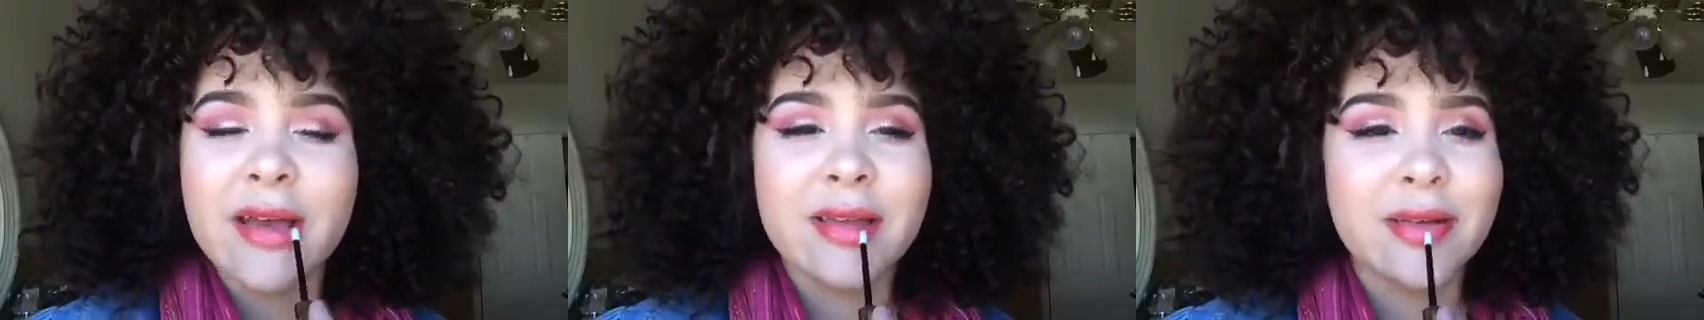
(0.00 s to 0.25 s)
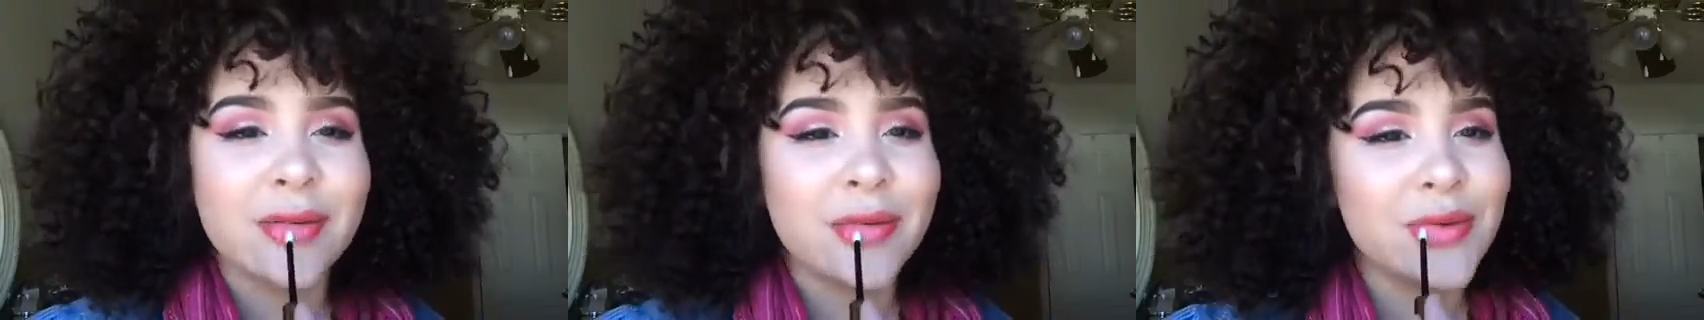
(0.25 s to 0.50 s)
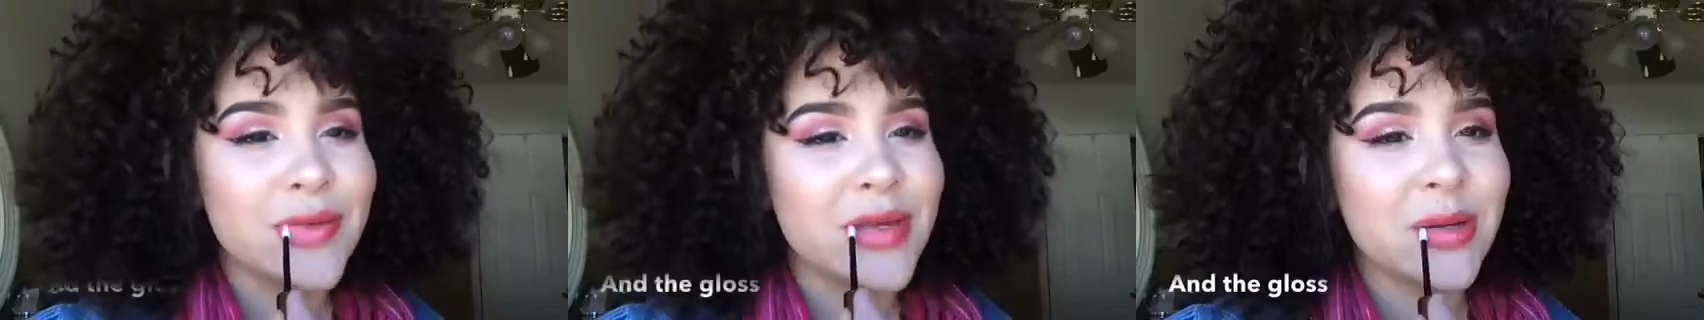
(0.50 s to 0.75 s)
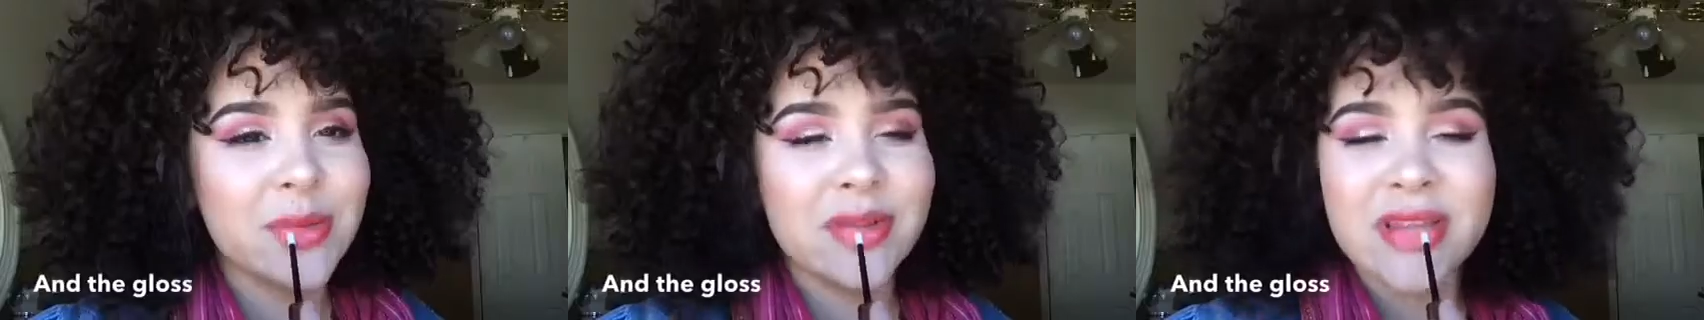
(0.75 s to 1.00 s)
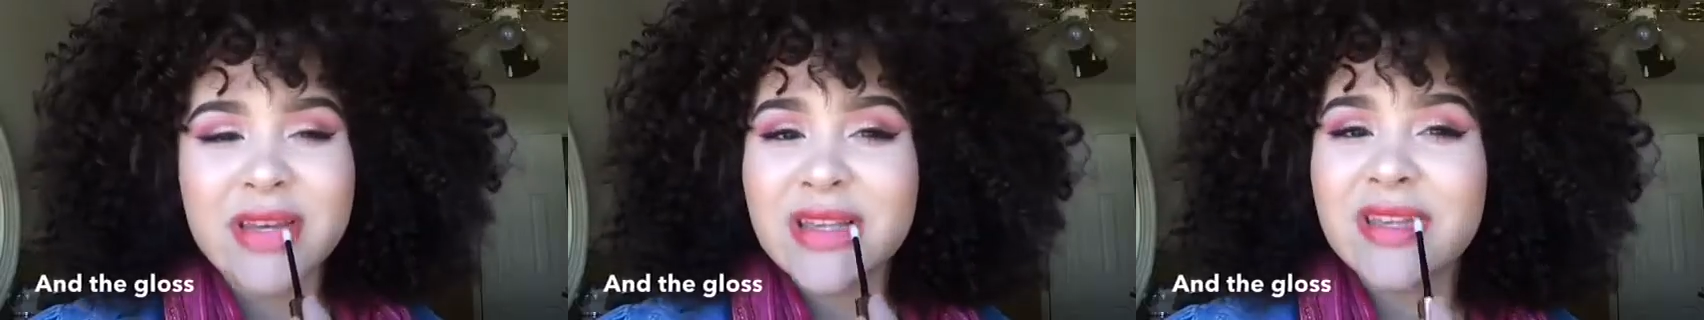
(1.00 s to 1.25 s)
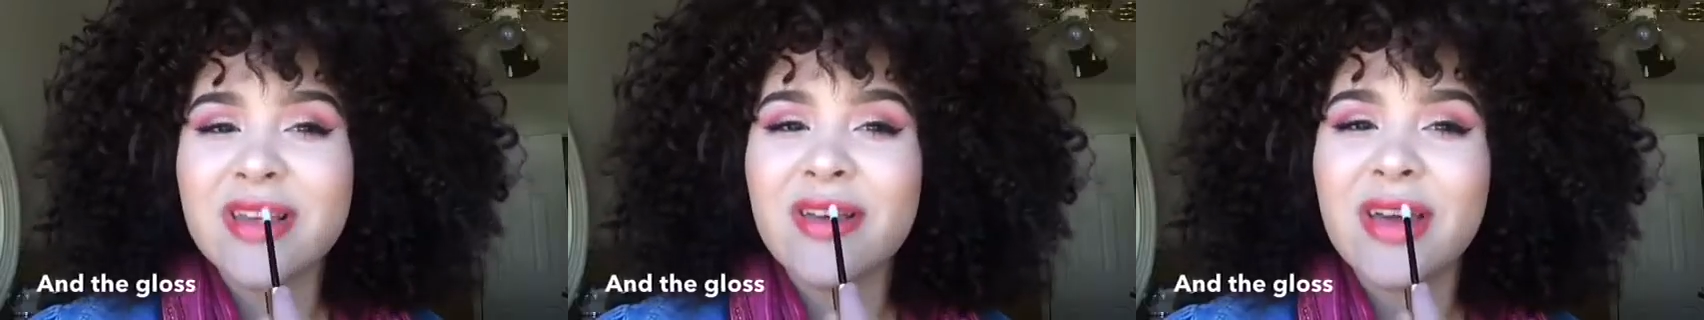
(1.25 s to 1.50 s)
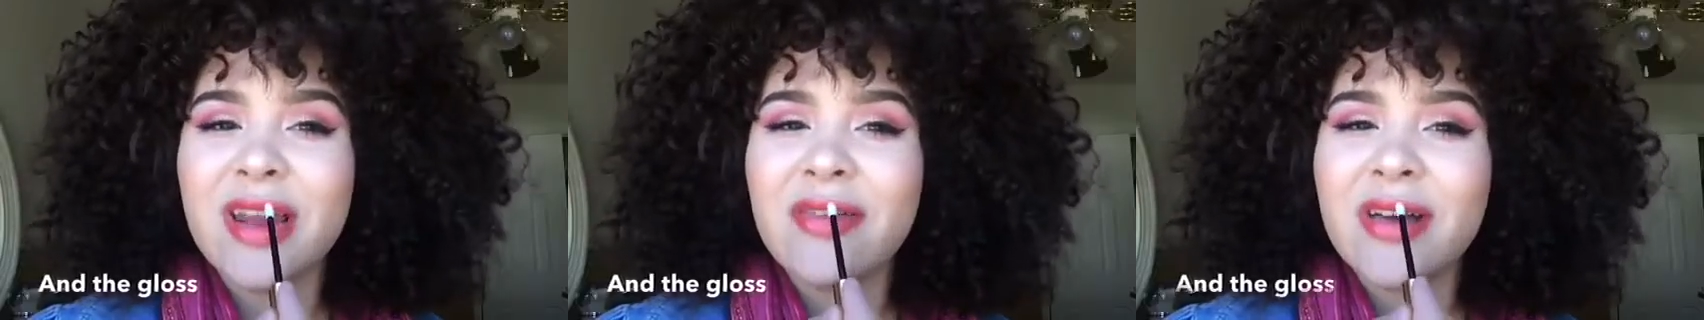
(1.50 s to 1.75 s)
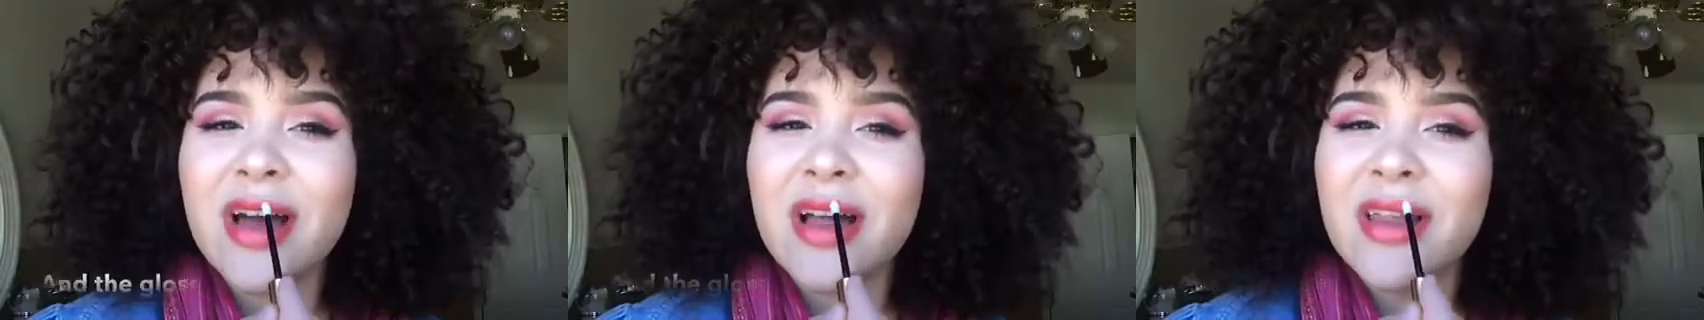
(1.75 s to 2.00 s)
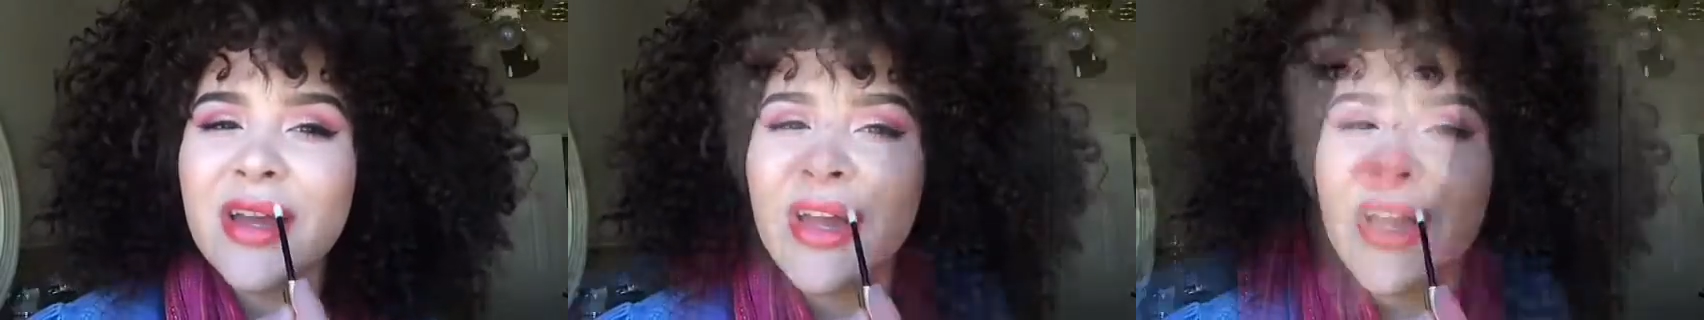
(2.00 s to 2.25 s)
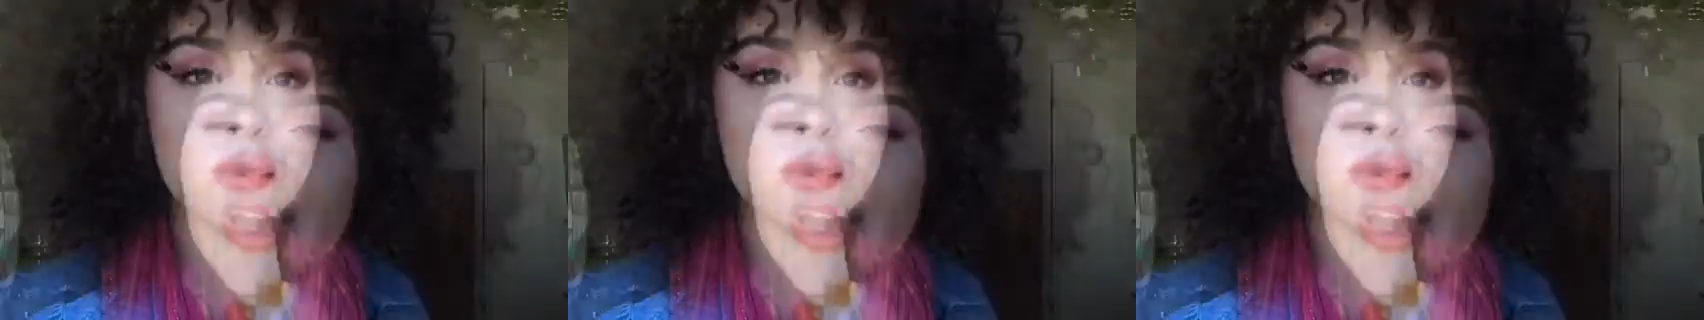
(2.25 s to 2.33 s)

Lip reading: And the cool thing about this is that you can have the color.